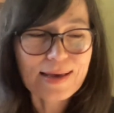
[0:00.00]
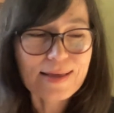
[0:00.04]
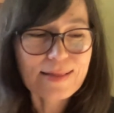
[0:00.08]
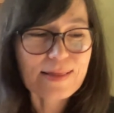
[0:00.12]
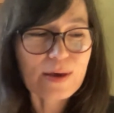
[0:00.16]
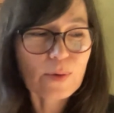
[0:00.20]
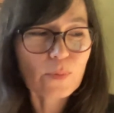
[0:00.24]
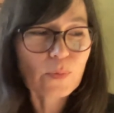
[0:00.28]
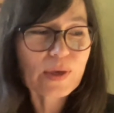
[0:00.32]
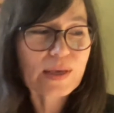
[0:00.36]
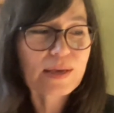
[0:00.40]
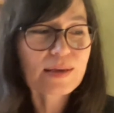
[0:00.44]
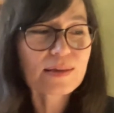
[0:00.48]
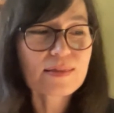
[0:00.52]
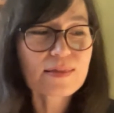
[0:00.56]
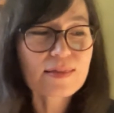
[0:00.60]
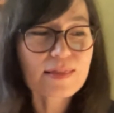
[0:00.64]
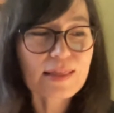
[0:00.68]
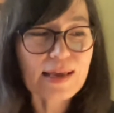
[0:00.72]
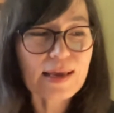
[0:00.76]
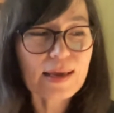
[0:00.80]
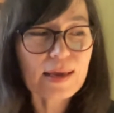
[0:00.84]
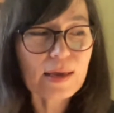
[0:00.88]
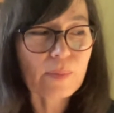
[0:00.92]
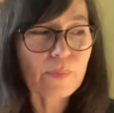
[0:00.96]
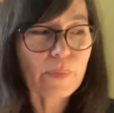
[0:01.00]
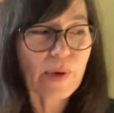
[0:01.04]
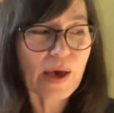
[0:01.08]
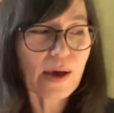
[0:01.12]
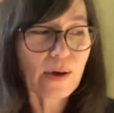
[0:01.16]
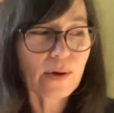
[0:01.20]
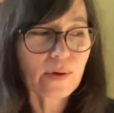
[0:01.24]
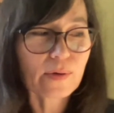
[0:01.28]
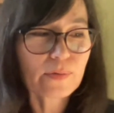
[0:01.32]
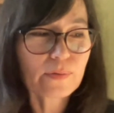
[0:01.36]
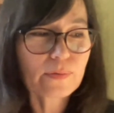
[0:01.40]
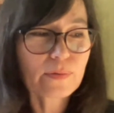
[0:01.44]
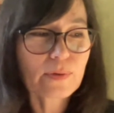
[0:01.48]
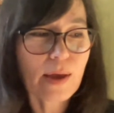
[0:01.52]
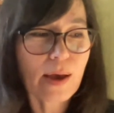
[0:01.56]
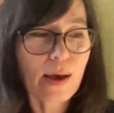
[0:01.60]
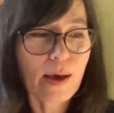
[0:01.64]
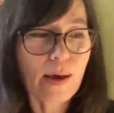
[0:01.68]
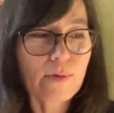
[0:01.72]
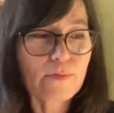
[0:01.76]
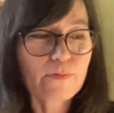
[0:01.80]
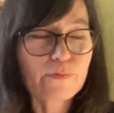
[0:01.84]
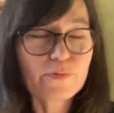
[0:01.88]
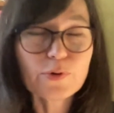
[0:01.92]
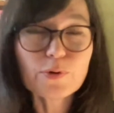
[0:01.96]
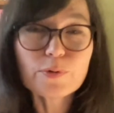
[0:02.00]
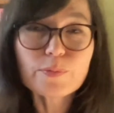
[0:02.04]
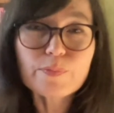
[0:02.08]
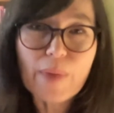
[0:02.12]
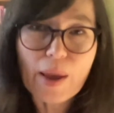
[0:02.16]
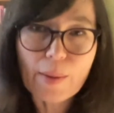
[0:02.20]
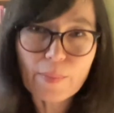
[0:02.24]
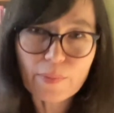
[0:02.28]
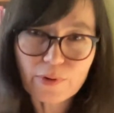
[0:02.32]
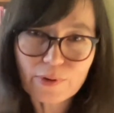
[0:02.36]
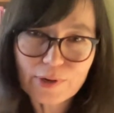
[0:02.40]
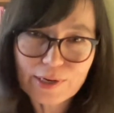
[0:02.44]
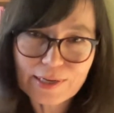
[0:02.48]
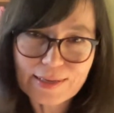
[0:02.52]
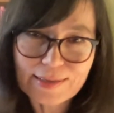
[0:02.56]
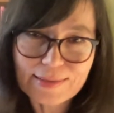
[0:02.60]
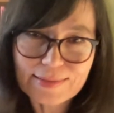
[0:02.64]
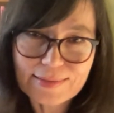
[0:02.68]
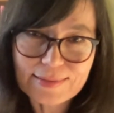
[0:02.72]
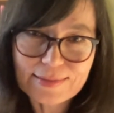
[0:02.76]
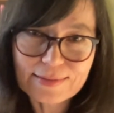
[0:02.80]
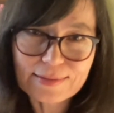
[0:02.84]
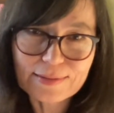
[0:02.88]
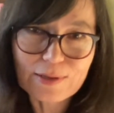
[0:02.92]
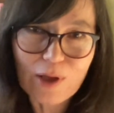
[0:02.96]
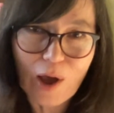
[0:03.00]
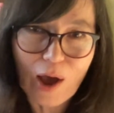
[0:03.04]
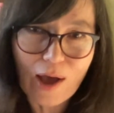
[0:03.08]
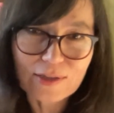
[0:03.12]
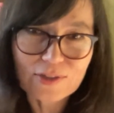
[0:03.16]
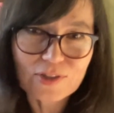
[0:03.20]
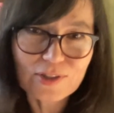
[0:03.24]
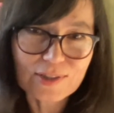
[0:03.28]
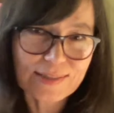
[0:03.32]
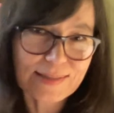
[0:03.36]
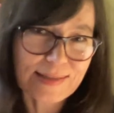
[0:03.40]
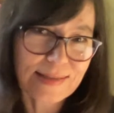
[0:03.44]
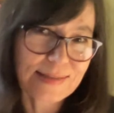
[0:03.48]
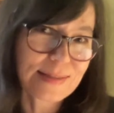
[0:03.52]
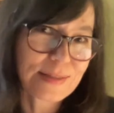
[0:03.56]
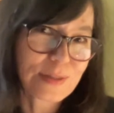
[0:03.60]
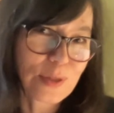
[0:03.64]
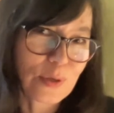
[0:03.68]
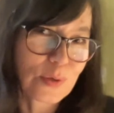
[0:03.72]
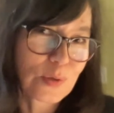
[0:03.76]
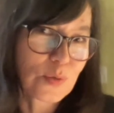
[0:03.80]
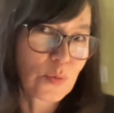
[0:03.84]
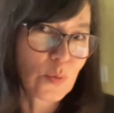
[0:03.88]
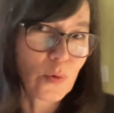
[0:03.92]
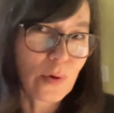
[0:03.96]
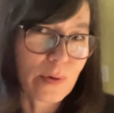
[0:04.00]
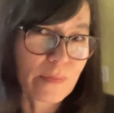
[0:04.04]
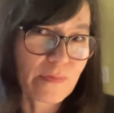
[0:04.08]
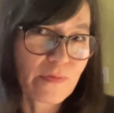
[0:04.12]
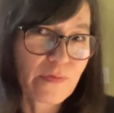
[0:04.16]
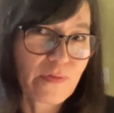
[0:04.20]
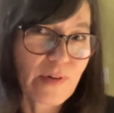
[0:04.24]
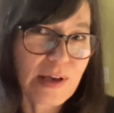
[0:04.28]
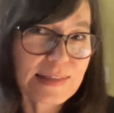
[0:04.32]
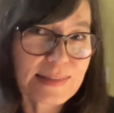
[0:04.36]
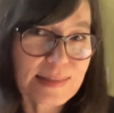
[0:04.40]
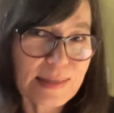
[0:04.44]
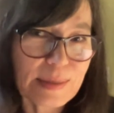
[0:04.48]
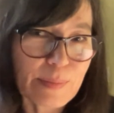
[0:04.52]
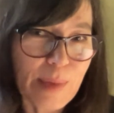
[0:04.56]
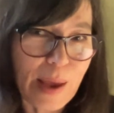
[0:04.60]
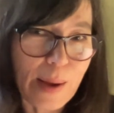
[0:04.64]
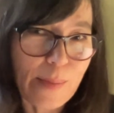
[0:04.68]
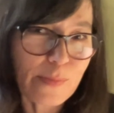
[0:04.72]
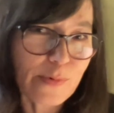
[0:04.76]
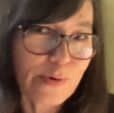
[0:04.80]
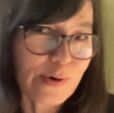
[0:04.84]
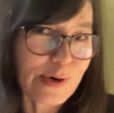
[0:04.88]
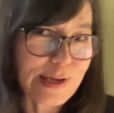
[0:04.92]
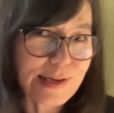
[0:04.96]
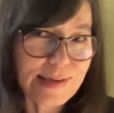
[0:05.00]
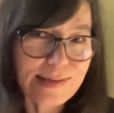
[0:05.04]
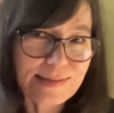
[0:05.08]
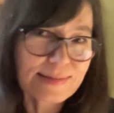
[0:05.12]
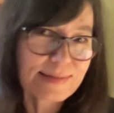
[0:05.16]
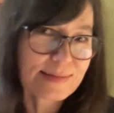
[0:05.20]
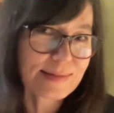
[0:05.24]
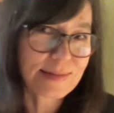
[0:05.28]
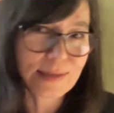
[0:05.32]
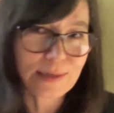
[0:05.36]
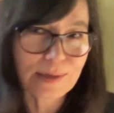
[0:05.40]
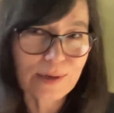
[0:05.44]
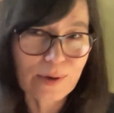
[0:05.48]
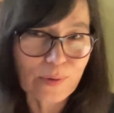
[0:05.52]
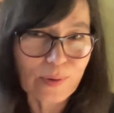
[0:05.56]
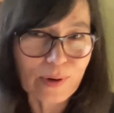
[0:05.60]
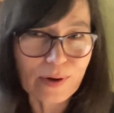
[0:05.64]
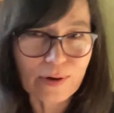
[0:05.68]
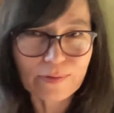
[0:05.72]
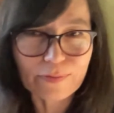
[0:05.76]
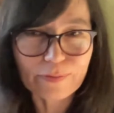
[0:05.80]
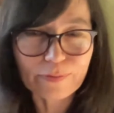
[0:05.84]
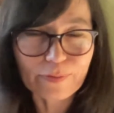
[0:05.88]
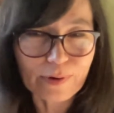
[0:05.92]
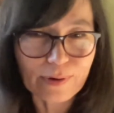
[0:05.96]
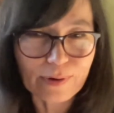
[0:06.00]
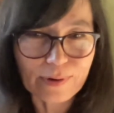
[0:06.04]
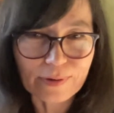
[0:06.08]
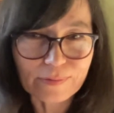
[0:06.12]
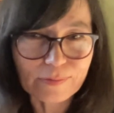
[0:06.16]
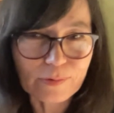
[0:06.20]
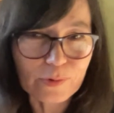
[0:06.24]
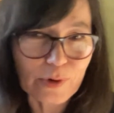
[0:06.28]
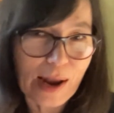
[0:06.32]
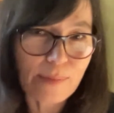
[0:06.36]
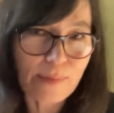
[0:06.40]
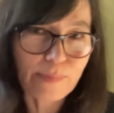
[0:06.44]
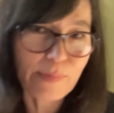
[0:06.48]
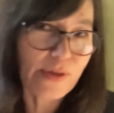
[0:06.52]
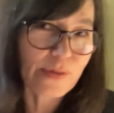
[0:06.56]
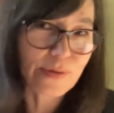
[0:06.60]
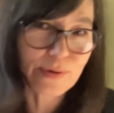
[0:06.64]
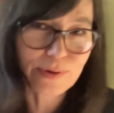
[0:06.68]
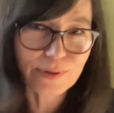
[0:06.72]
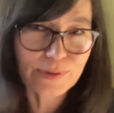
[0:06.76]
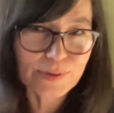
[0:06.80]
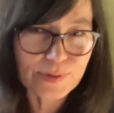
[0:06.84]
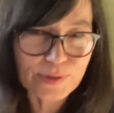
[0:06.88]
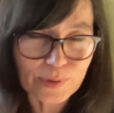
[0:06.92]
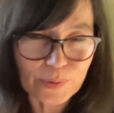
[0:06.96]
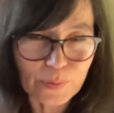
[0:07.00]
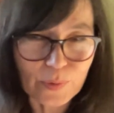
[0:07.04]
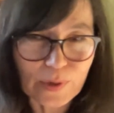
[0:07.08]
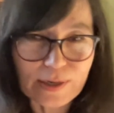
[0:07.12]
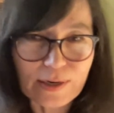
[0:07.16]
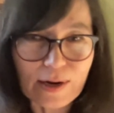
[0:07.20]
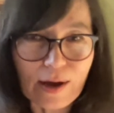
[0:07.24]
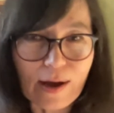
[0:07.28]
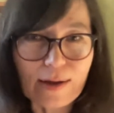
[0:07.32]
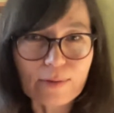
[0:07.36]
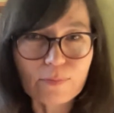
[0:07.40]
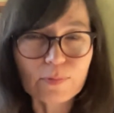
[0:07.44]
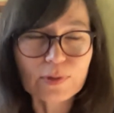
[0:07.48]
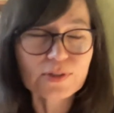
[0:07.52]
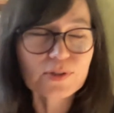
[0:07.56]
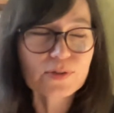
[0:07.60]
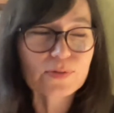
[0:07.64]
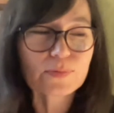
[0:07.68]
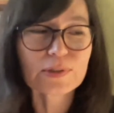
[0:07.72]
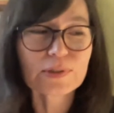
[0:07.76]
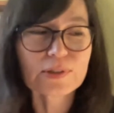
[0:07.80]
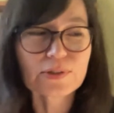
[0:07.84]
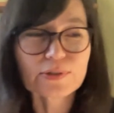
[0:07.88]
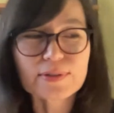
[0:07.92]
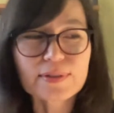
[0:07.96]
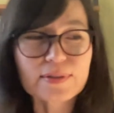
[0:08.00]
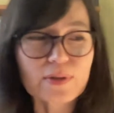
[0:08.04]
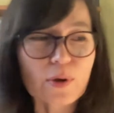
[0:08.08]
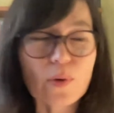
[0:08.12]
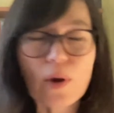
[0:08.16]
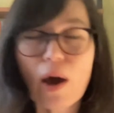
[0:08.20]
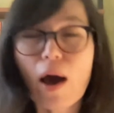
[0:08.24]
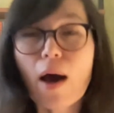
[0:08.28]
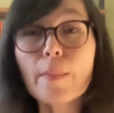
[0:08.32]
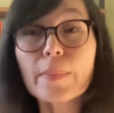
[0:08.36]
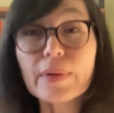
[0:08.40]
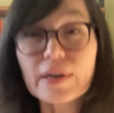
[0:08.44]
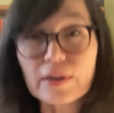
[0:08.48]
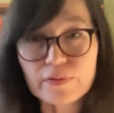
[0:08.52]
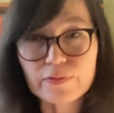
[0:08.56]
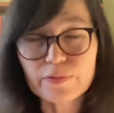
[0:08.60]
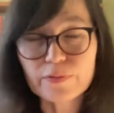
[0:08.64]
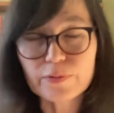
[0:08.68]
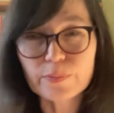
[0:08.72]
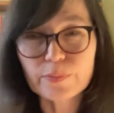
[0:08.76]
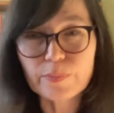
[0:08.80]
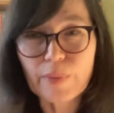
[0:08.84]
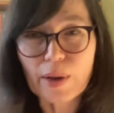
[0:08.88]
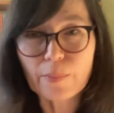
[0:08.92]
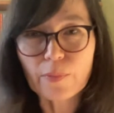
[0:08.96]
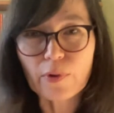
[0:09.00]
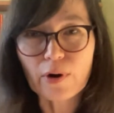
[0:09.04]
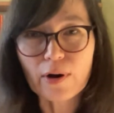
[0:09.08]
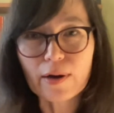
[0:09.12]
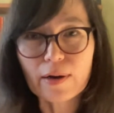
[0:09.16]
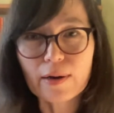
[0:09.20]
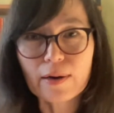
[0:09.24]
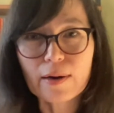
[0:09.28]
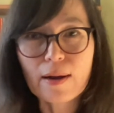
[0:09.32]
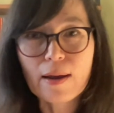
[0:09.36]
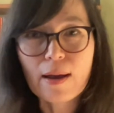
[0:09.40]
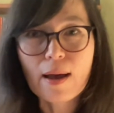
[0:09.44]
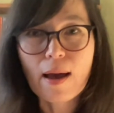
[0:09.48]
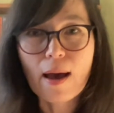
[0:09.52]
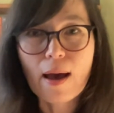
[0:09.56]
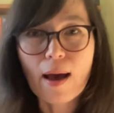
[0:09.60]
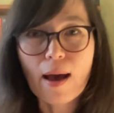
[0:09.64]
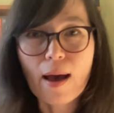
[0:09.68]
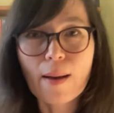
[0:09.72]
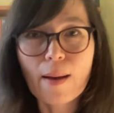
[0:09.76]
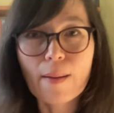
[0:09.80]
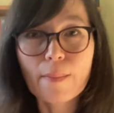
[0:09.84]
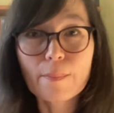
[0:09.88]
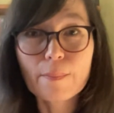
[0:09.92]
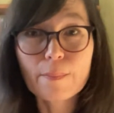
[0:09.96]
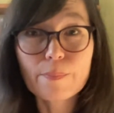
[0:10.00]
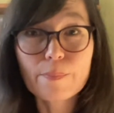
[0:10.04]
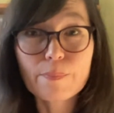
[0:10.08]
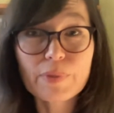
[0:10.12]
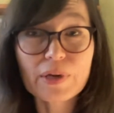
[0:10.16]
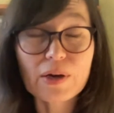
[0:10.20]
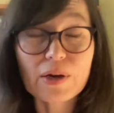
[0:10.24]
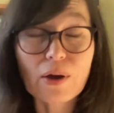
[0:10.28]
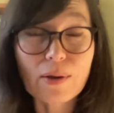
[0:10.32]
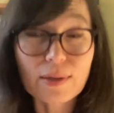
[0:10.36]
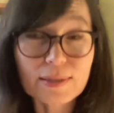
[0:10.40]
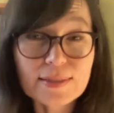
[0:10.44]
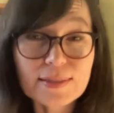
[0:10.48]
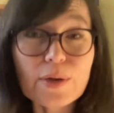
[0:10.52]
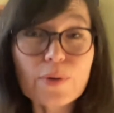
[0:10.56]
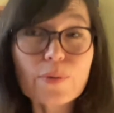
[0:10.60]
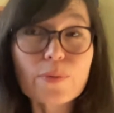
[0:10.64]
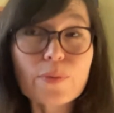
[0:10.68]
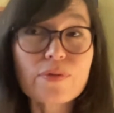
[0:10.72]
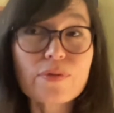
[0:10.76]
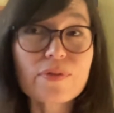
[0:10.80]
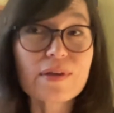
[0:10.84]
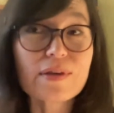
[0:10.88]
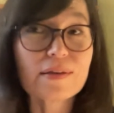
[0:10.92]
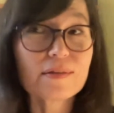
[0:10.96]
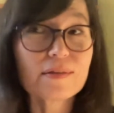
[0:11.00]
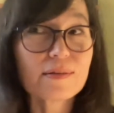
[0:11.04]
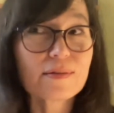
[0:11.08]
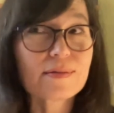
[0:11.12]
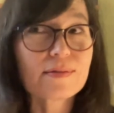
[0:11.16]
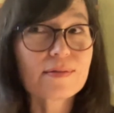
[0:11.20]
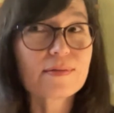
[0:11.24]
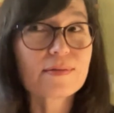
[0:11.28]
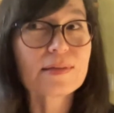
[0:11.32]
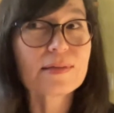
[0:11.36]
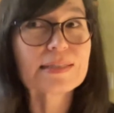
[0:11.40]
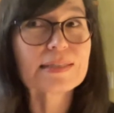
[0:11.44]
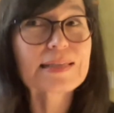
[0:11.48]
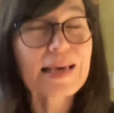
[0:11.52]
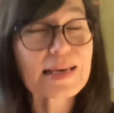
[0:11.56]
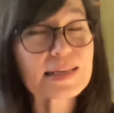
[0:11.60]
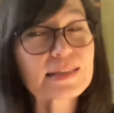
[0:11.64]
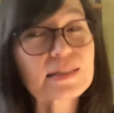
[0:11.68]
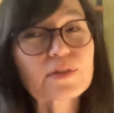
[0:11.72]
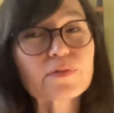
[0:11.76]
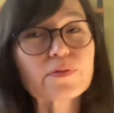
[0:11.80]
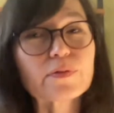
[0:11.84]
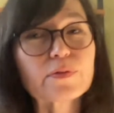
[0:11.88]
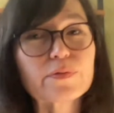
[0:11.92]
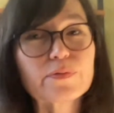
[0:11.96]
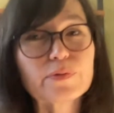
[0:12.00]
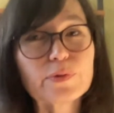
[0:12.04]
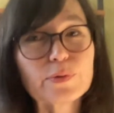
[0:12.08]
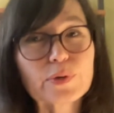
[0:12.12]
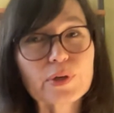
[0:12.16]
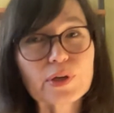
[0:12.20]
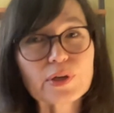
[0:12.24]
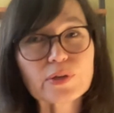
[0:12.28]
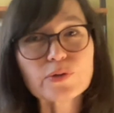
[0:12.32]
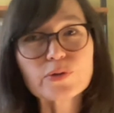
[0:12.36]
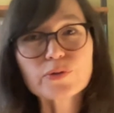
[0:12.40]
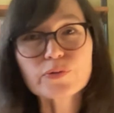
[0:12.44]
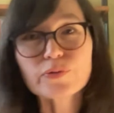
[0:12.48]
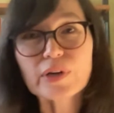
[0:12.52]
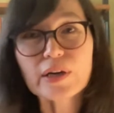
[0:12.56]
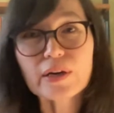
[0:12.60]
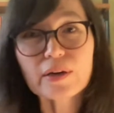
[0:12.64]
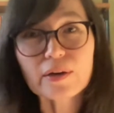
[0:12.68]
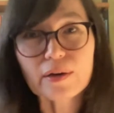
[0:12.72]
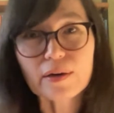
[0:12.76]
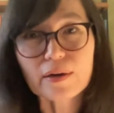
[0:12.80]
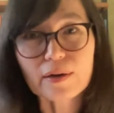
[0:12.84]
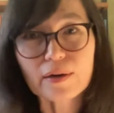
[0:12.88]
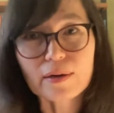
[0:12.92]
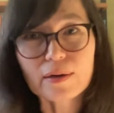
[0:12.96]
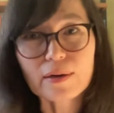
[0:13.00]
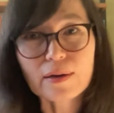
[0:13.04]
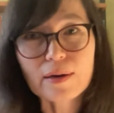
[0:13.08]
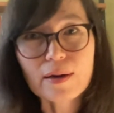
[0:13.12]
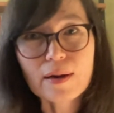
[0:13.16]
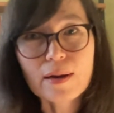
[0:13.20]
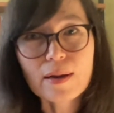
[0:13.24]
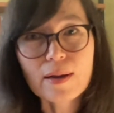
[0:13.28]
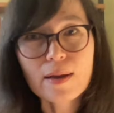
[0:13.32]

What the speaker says: that we can think about food memories, not just as those warm, fuzzy memories, of our grandmothers or whatnot, which are so common in food memoir, but also that the taste of a food can trigger